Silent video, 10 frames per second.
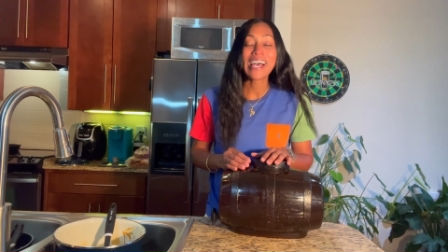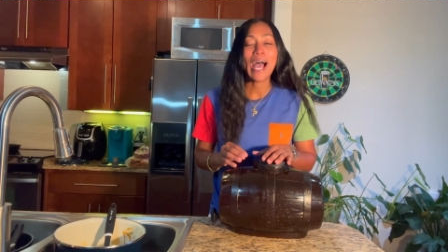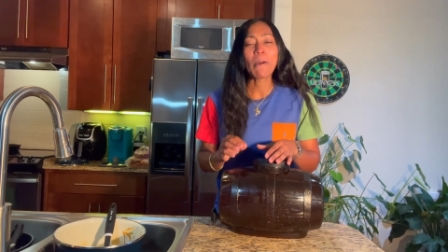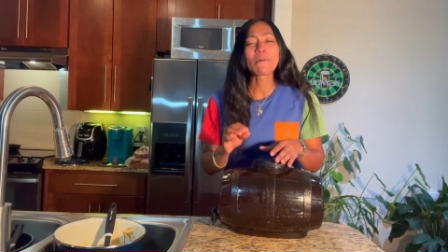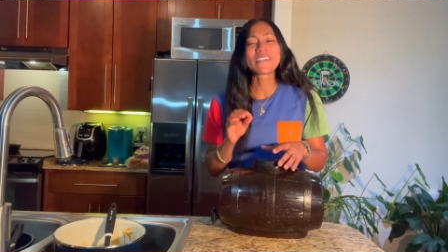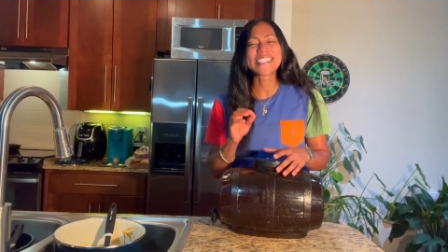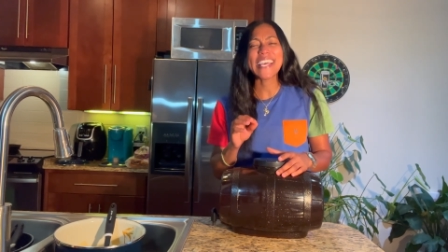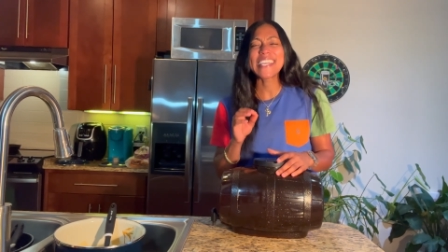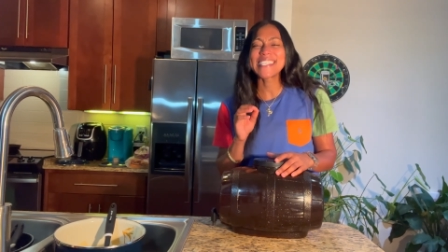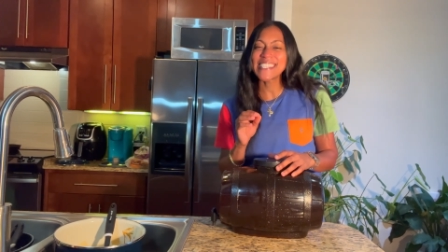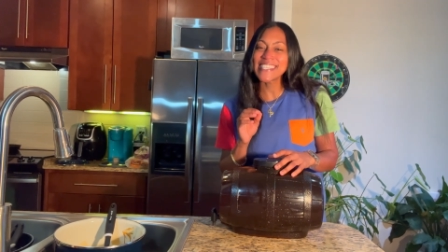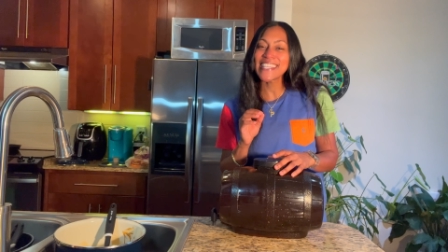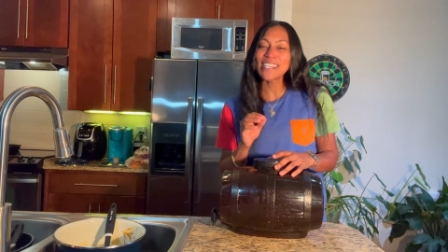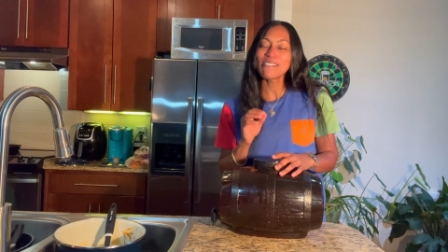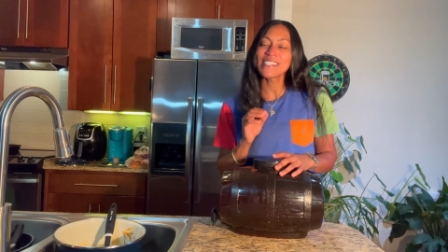I'm going to take just a
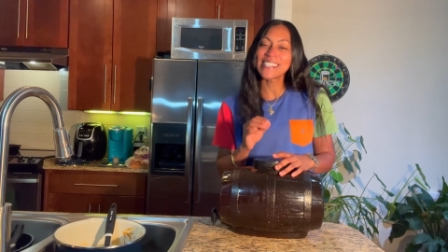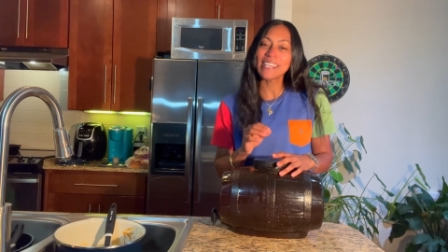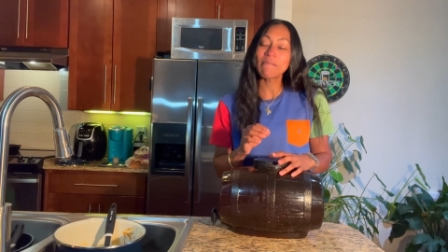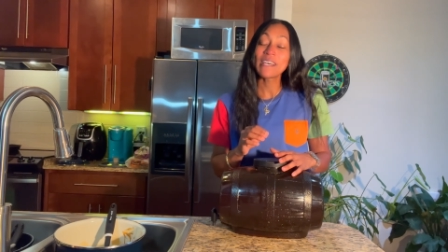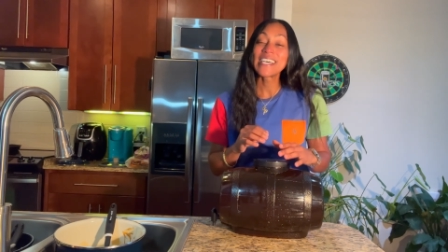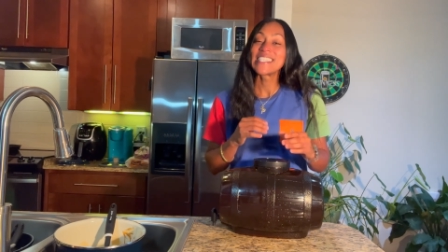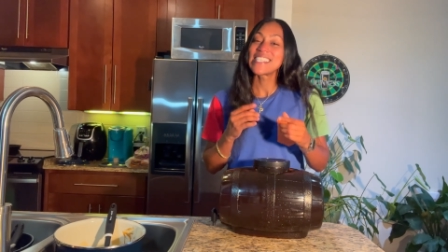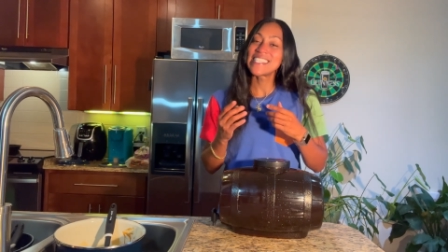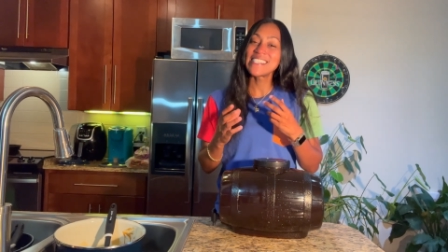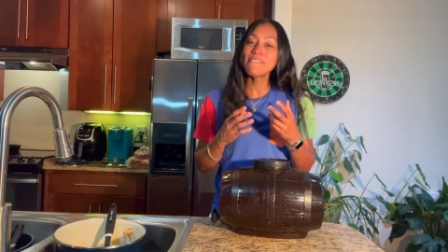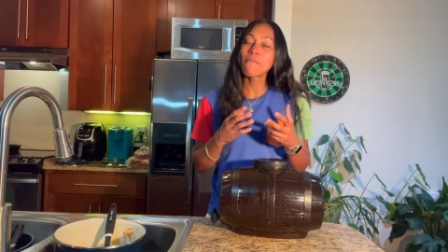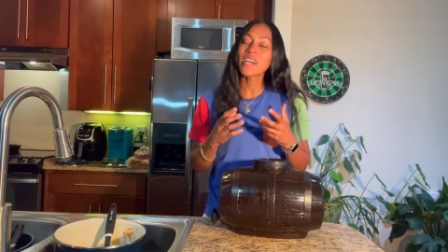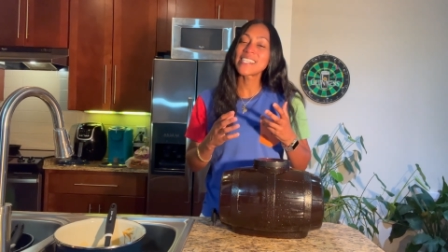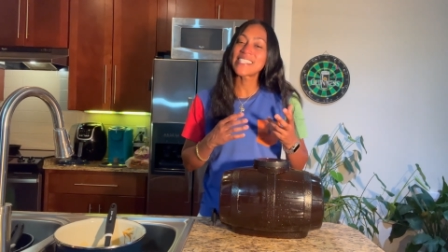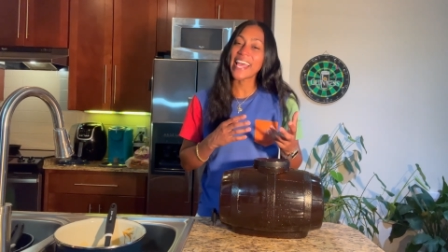little sip to see where
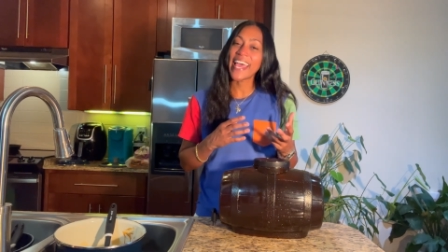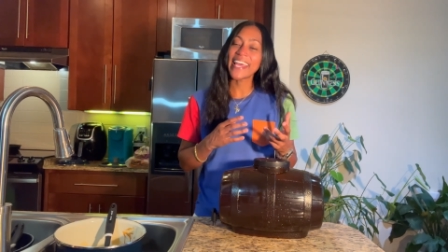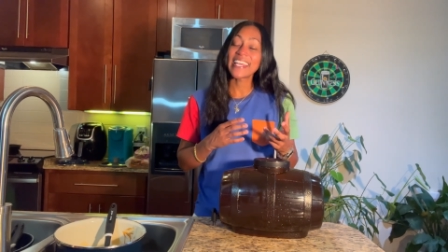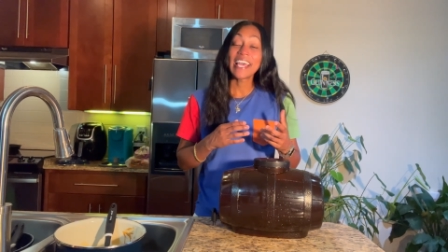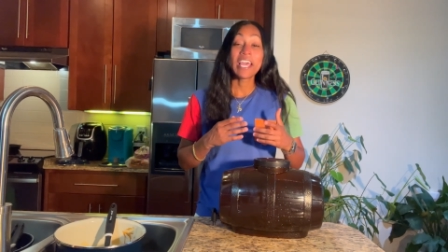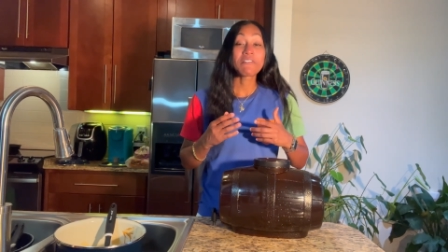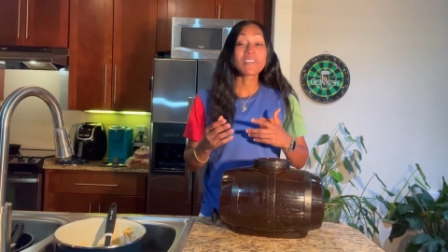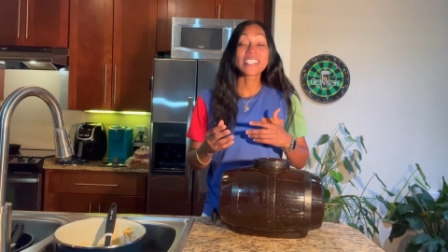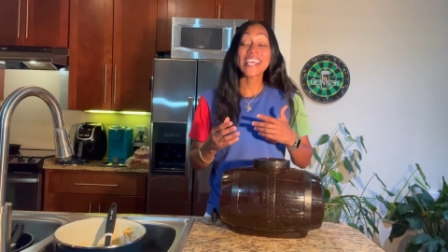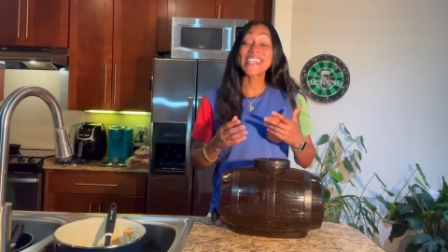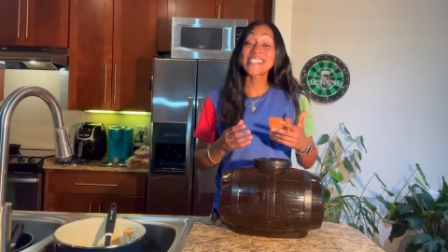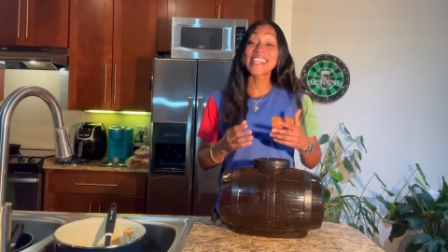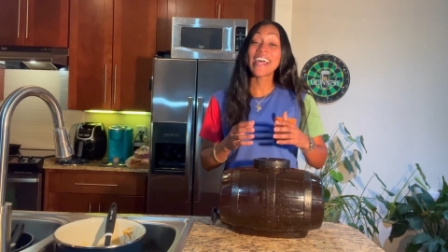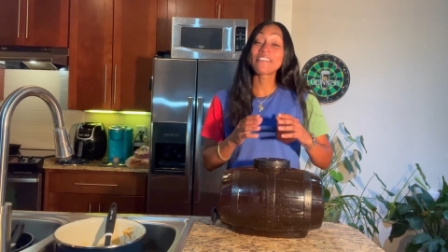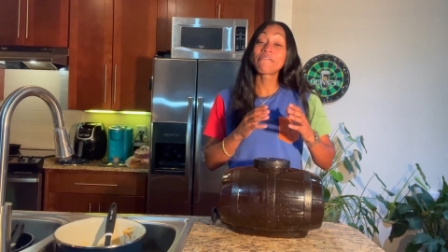it's at. If it tastes
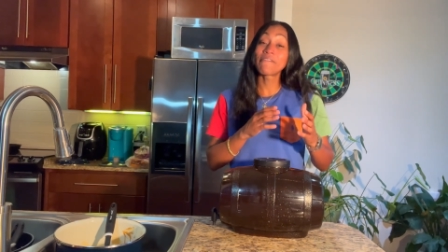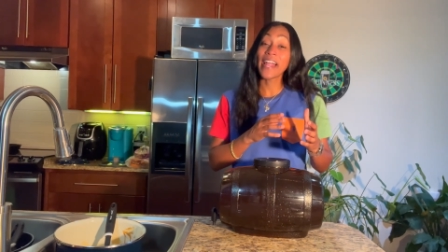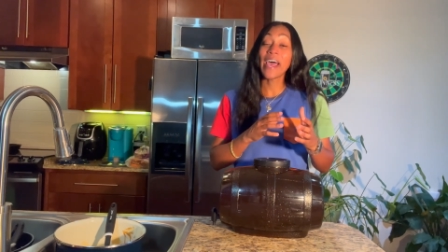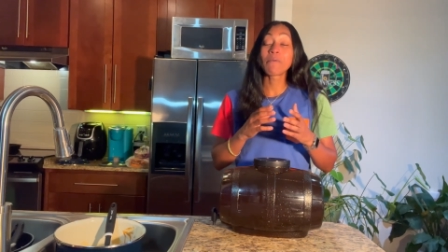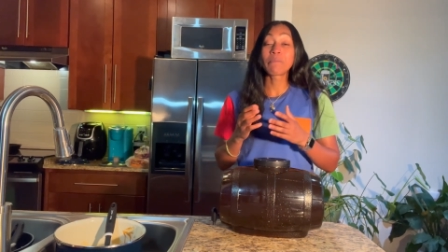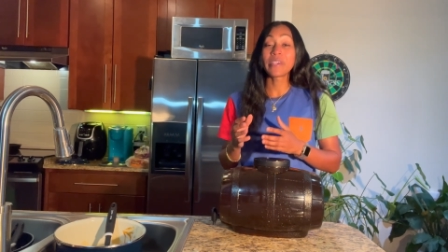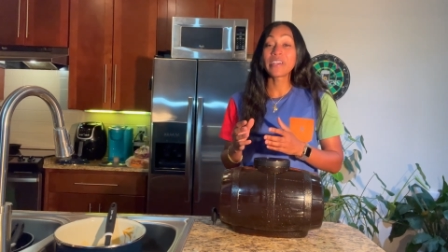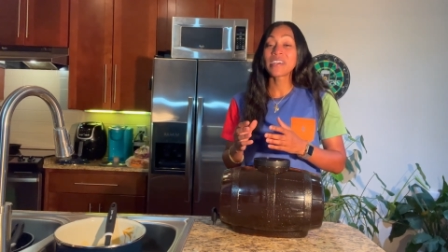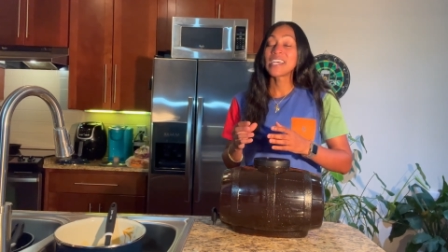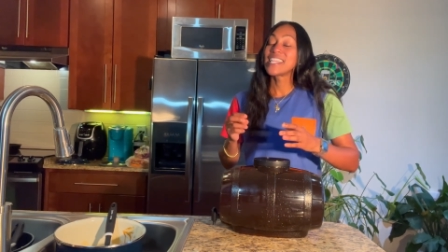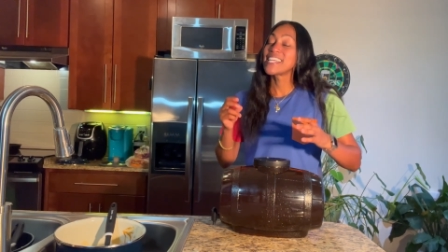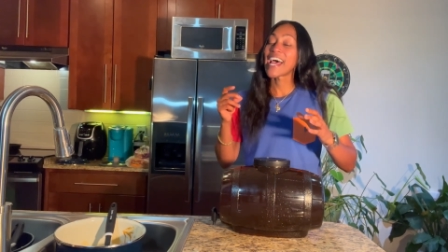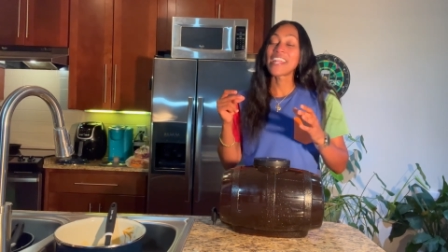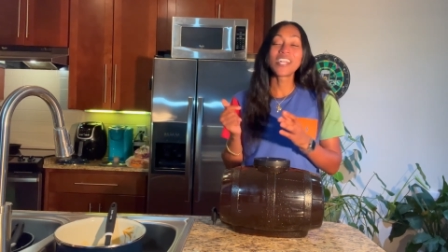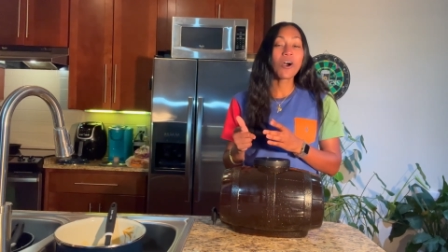like flat beer, then
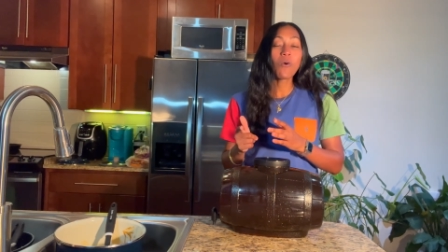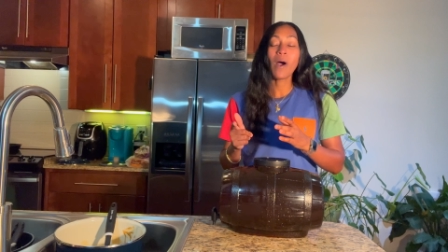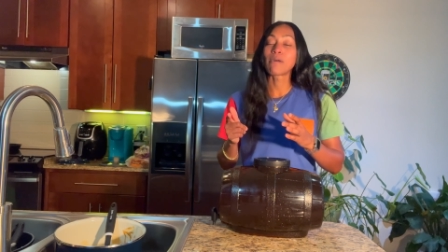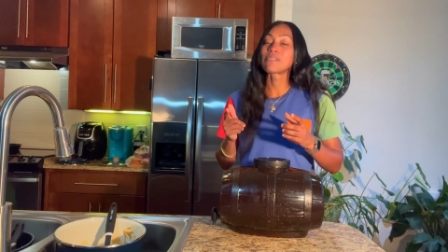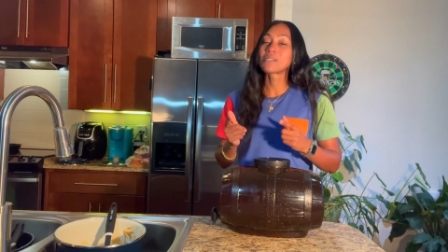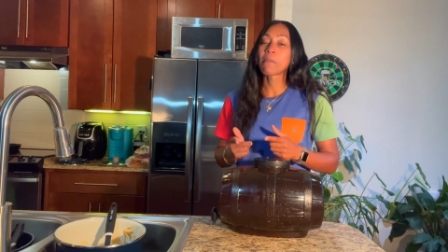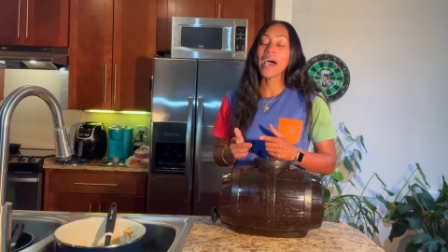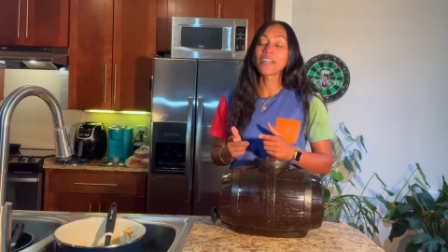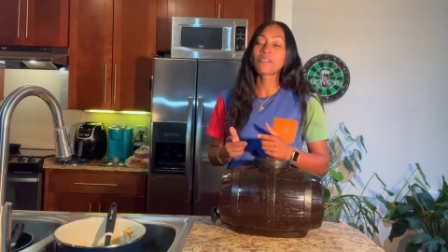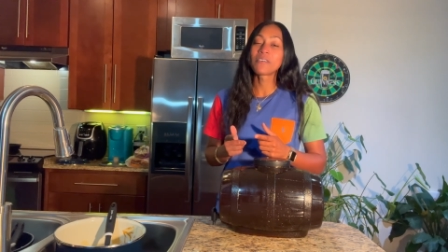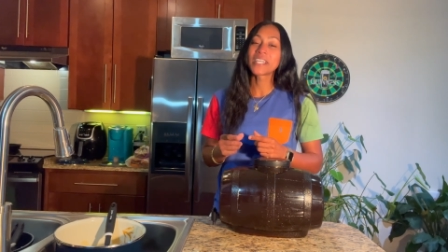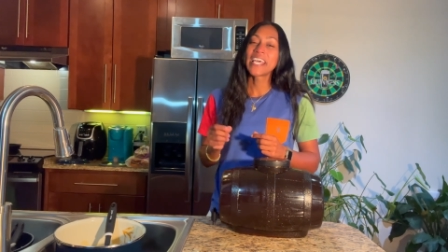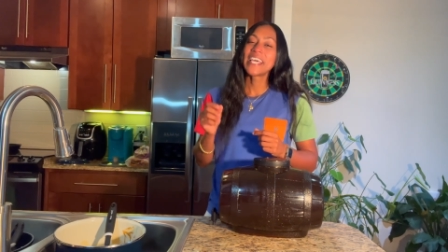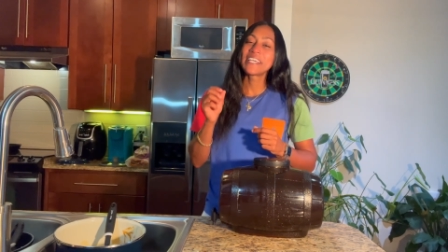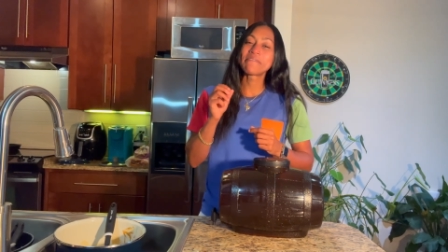I know I'm spot on.
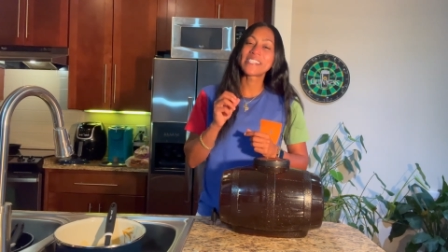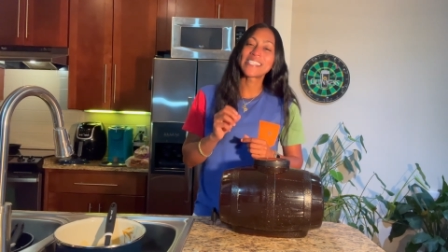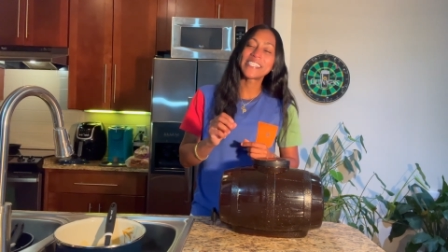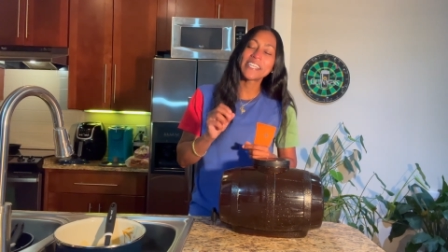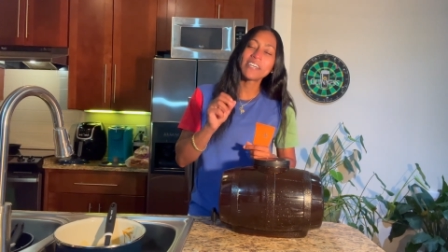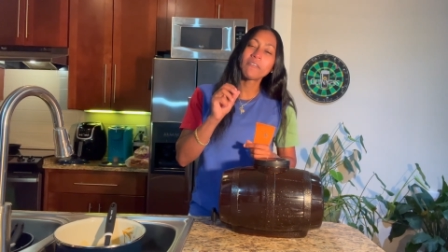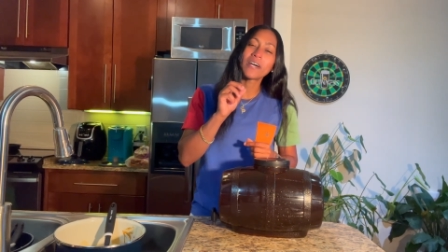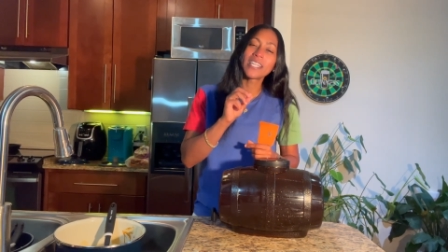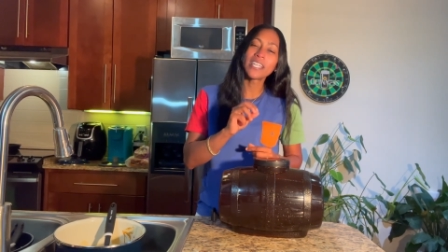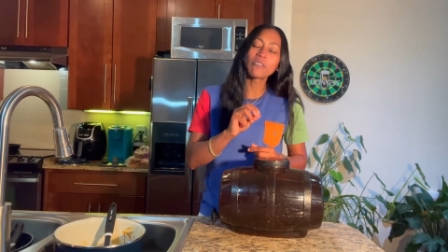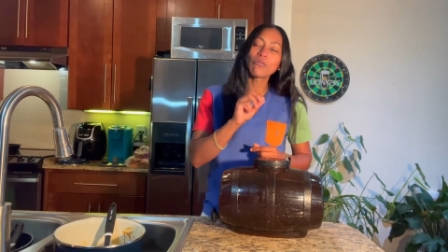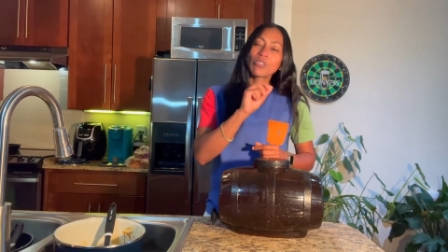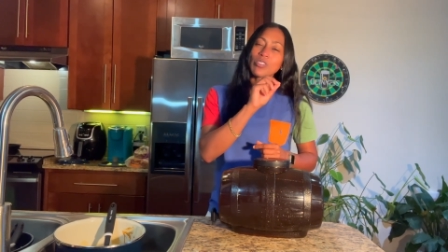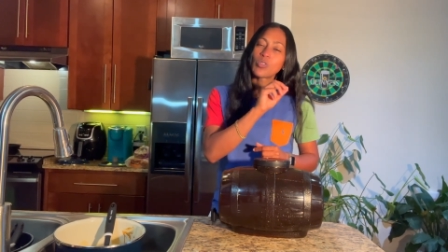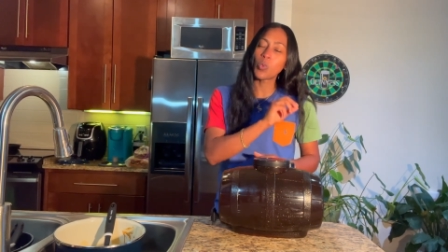If it's still a little
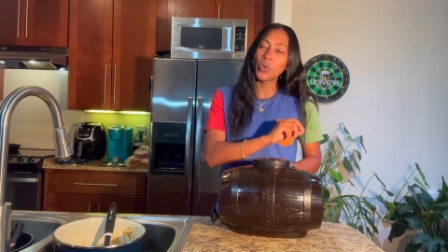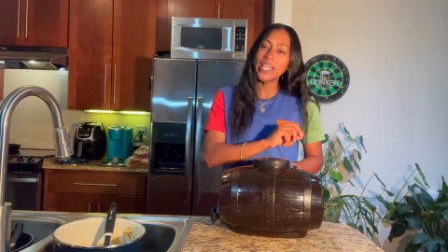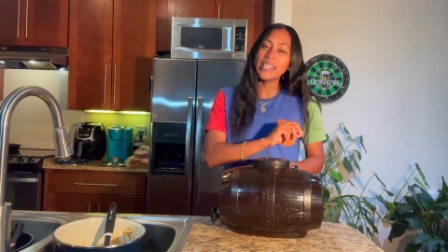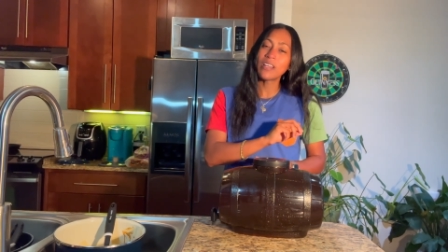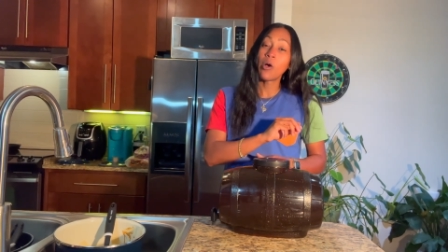sweet